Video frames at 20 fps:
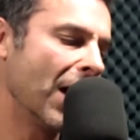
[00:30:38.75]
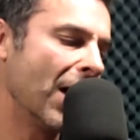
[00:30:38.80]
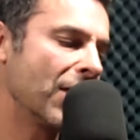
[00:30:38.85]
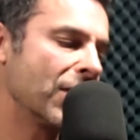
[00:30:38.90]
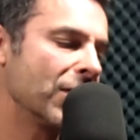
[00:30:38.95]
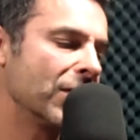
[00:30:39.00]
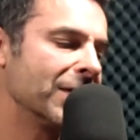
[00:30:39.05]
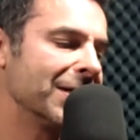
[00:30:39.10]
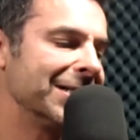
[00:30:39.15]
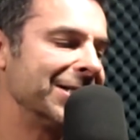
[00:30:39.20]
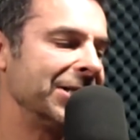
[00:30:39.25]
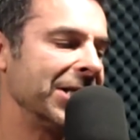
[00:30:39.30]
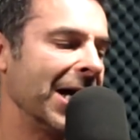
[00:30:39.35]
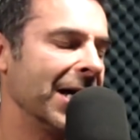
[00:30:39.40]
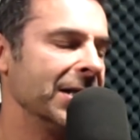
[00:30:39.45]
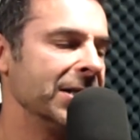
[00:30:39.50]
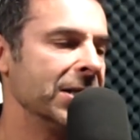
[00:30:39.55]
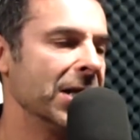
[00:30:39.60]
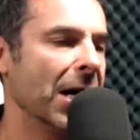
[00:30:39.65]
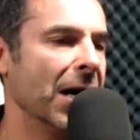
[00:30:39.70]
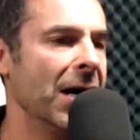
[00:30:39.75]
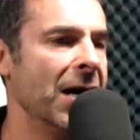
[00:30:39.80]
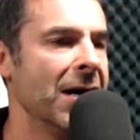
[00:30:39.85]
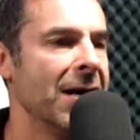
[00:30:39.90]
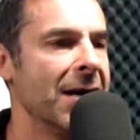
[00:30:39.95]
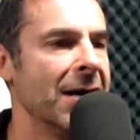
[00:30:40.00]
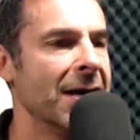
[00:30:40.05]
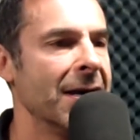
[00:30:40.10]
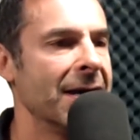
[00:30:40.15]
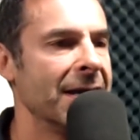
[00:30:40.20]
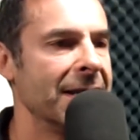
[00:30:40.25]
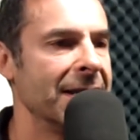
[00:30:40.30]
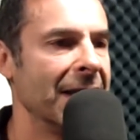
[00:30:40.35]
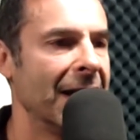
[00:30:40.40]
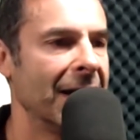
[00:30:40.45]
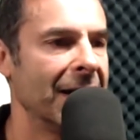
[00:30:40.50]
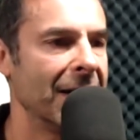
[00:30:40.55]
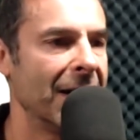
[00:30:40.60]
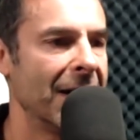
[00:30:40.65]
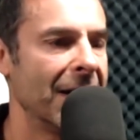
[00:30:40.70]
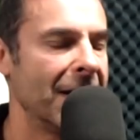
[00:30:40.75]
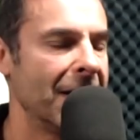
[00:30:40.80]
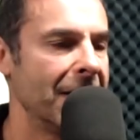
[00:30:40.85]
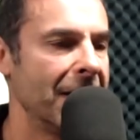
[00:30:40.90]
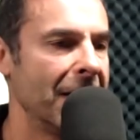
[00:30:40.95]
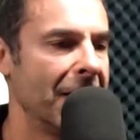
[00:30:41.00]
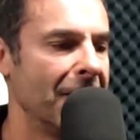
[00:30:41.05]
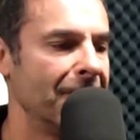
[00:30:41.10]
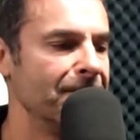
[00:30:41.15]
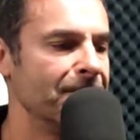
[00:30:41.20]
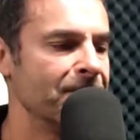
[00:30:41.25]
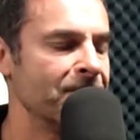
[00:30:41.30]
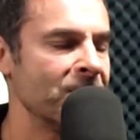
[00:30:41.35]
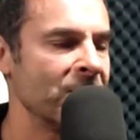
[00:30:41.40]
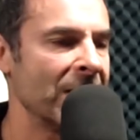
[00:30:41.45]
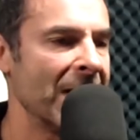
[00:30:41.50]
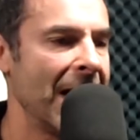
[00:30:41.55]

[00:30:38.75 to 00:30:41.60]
other agenda that I